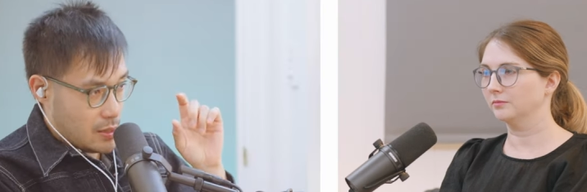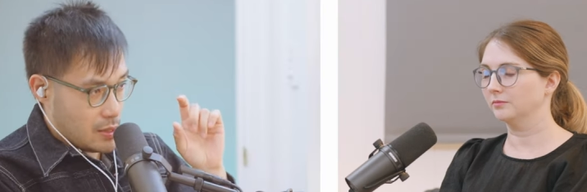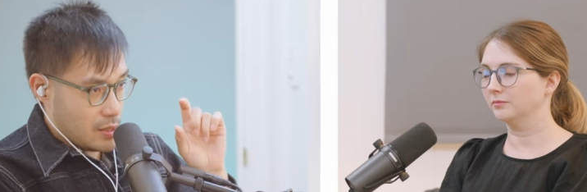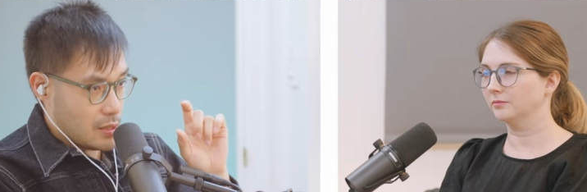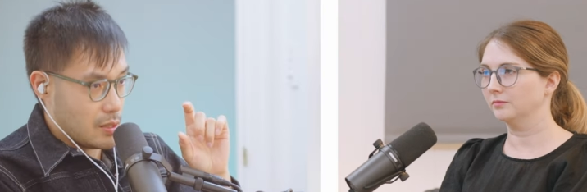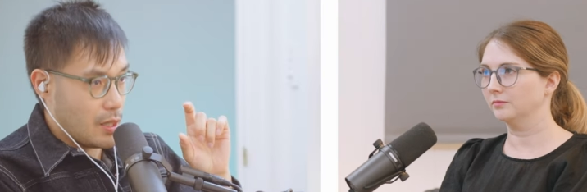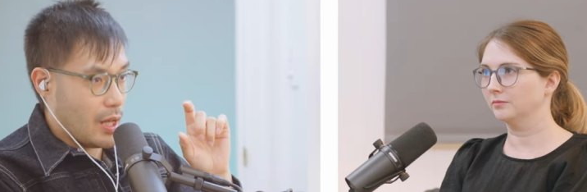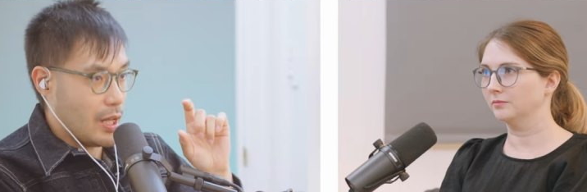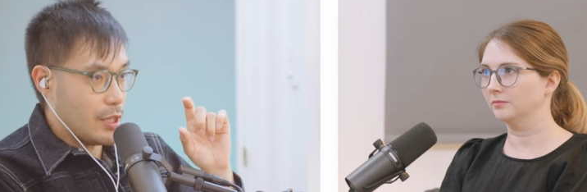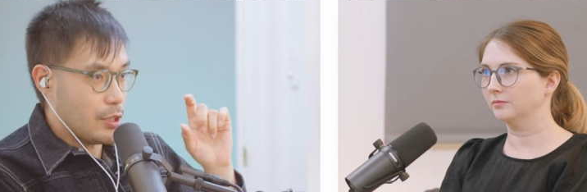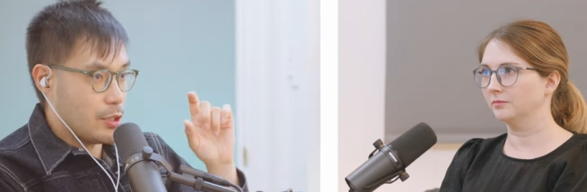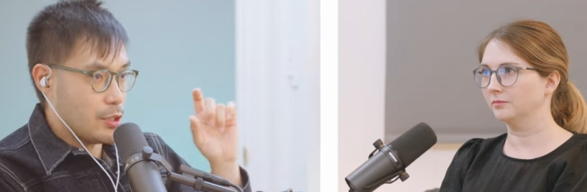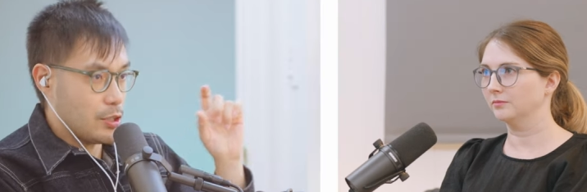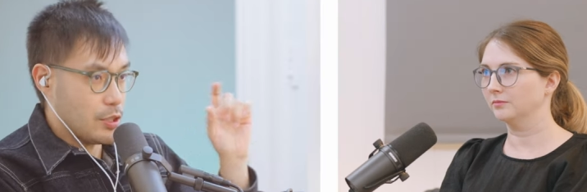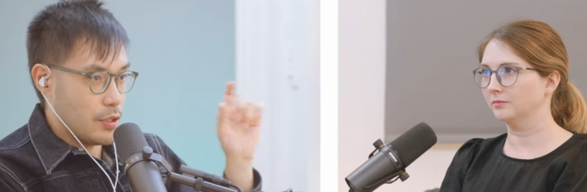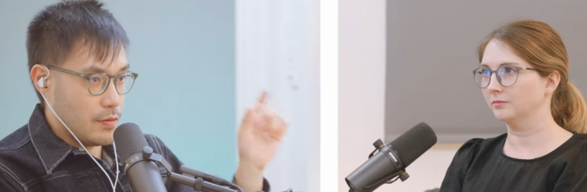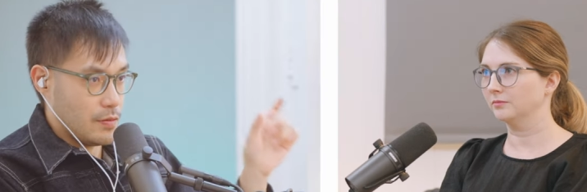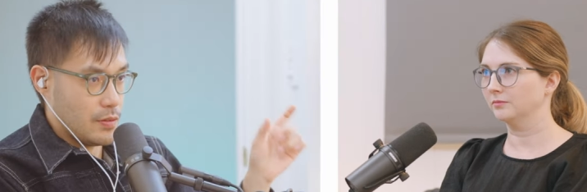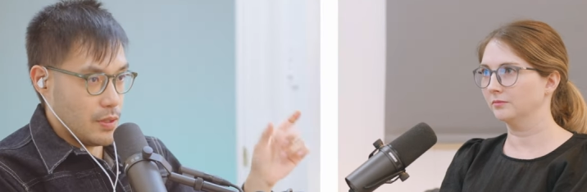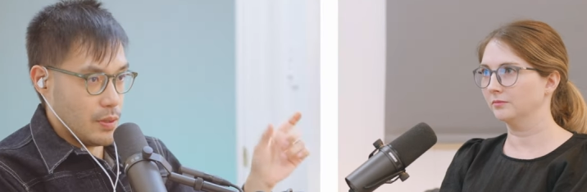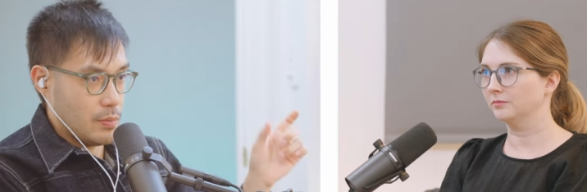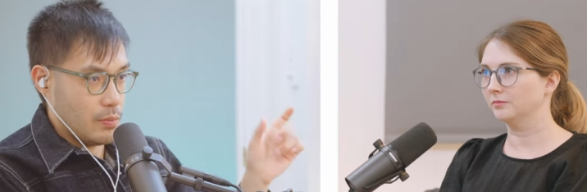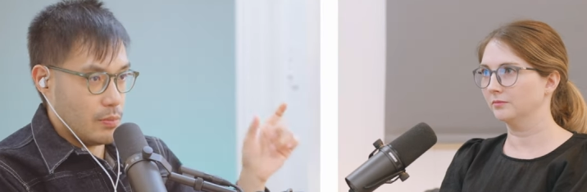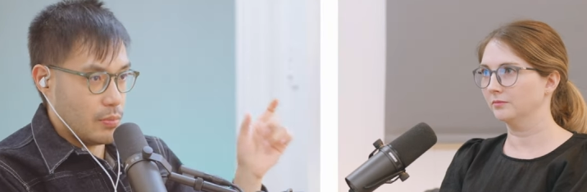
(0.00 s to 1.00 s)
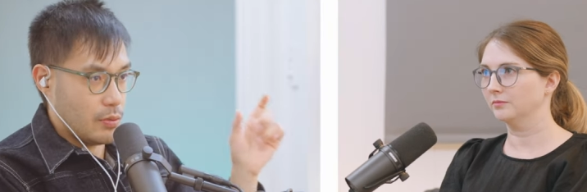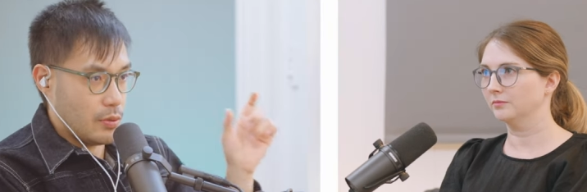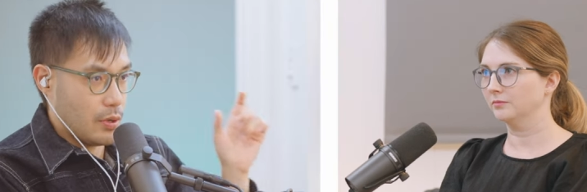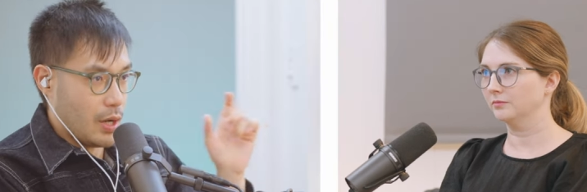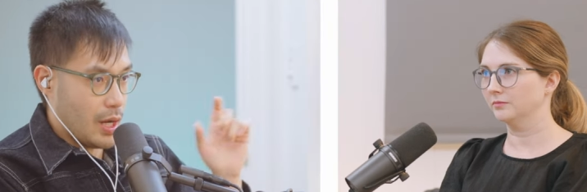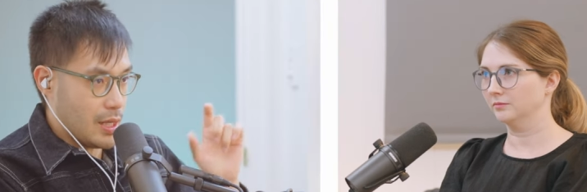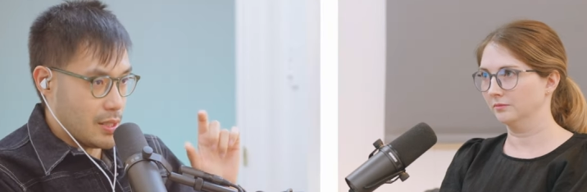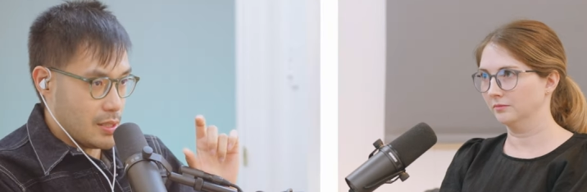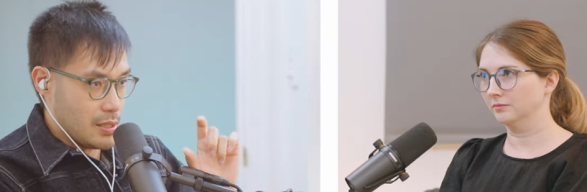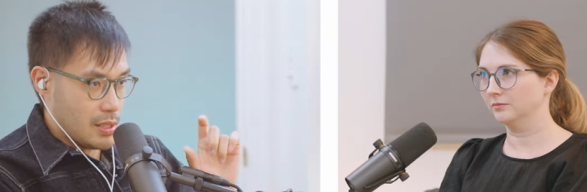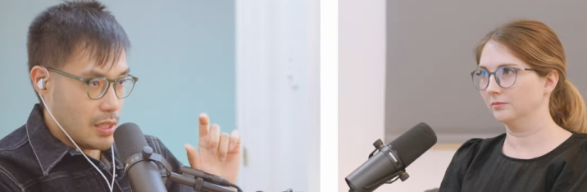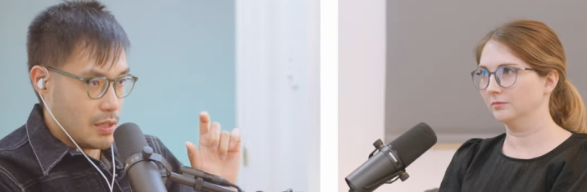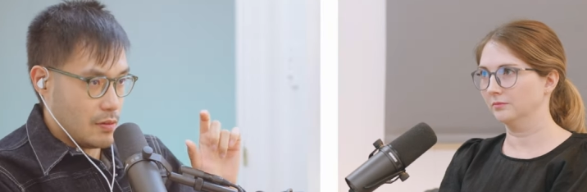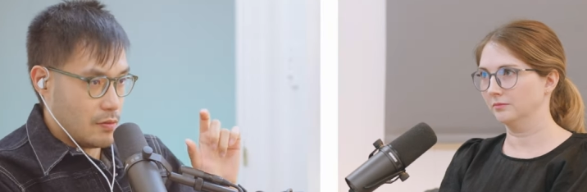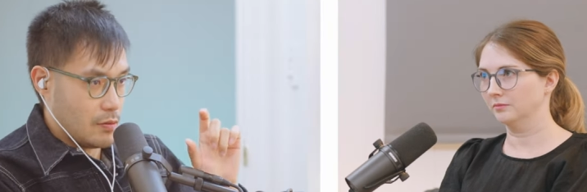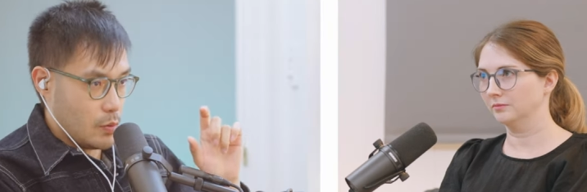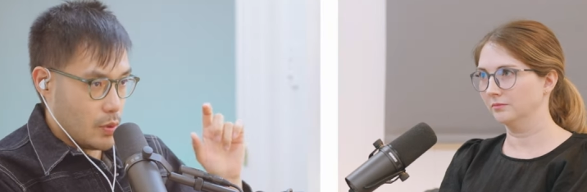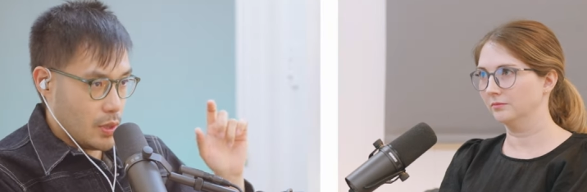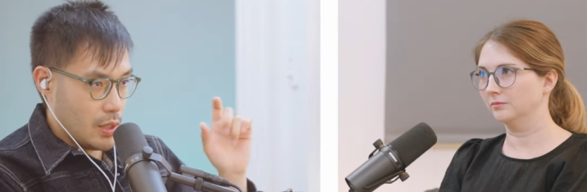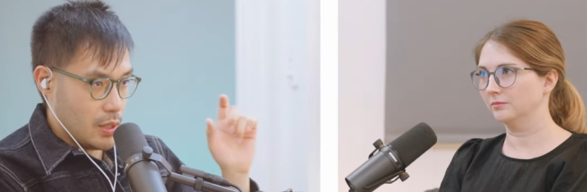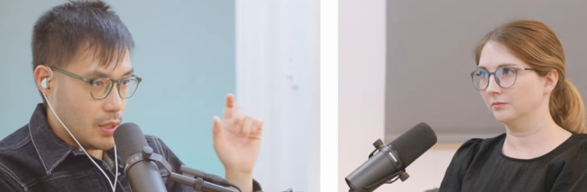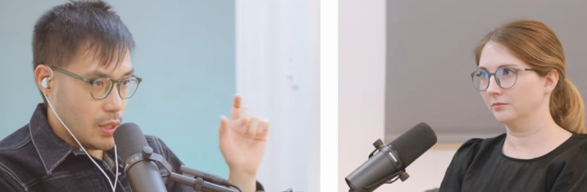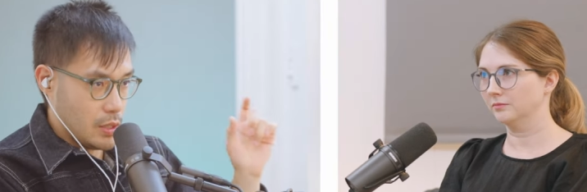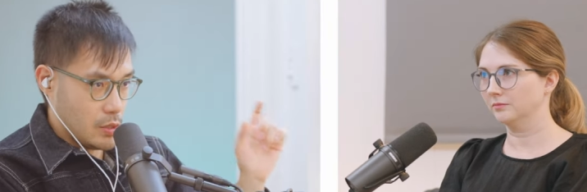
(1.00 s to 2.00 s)
Speaker 1: slight shift in pricing for
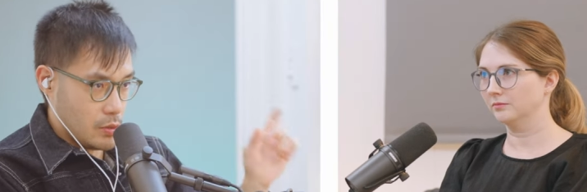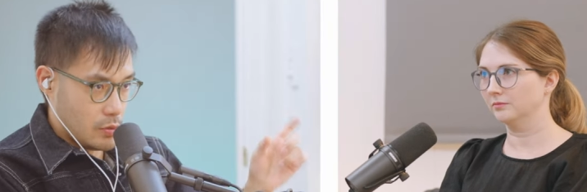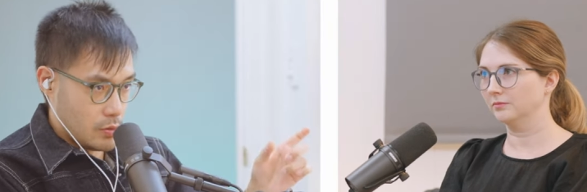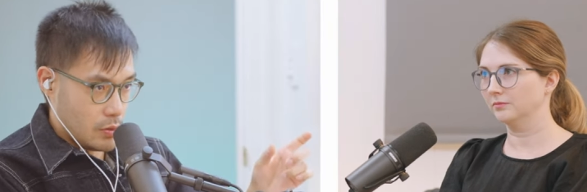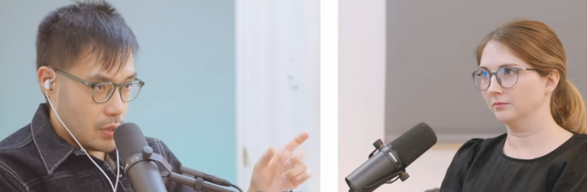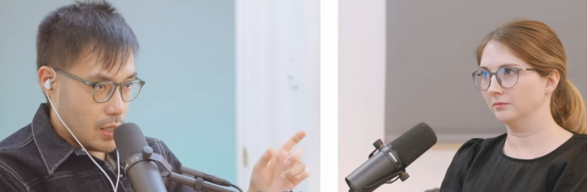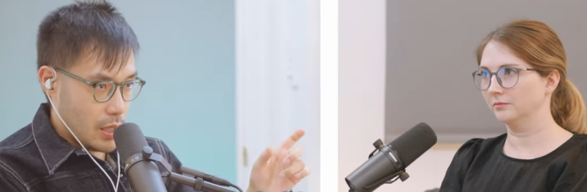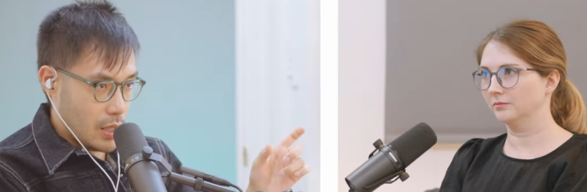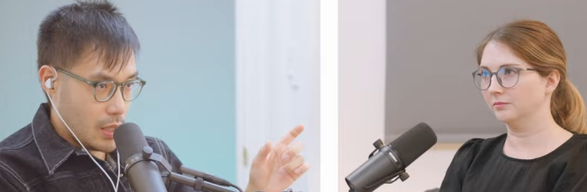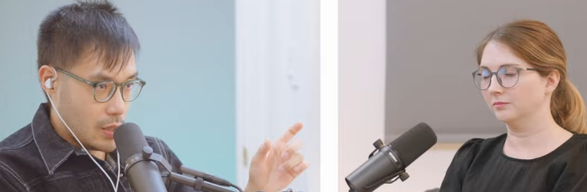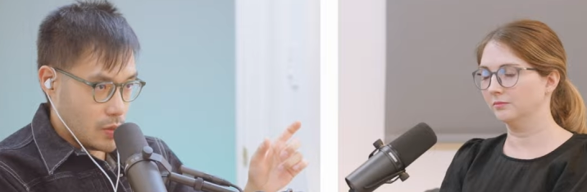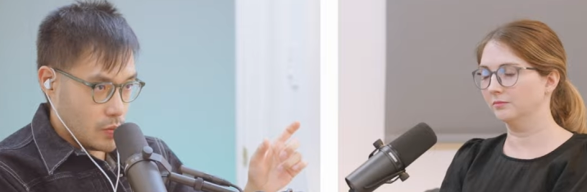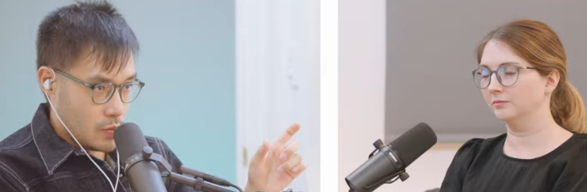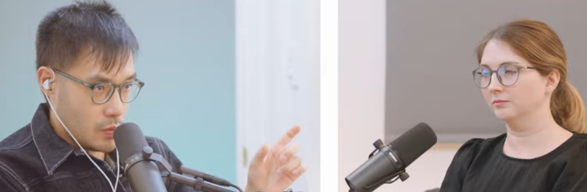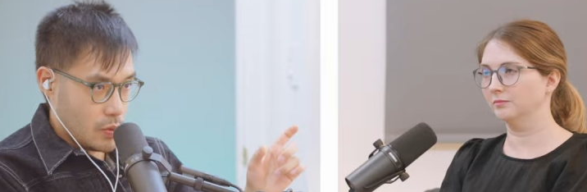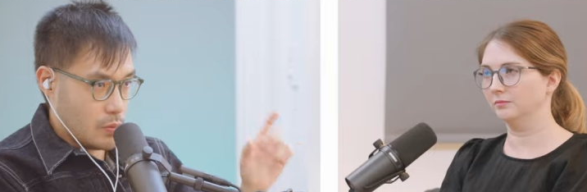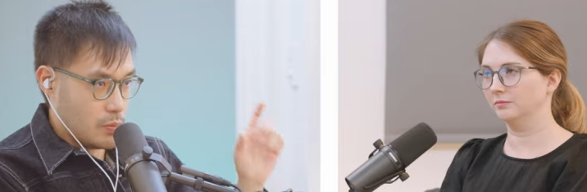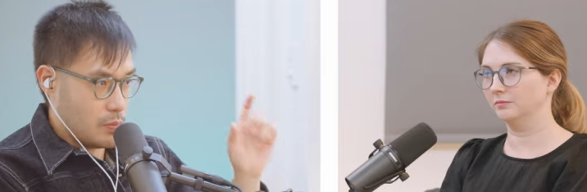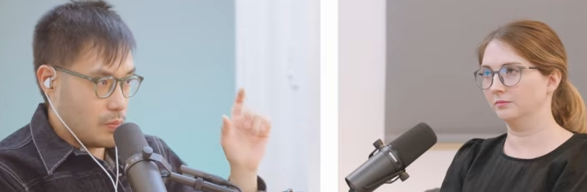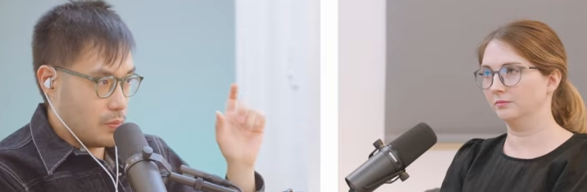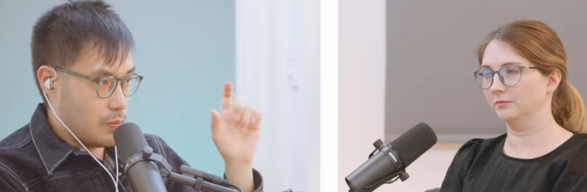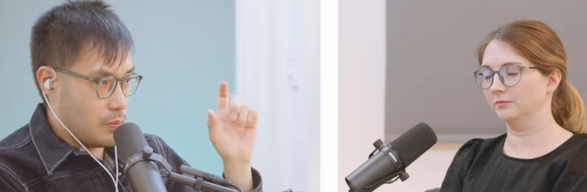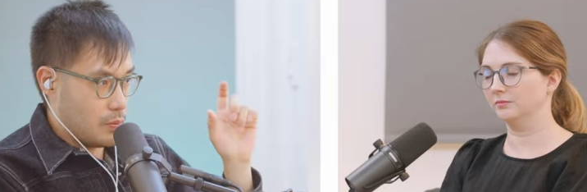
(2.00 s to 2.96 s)
one of these drugs mm. will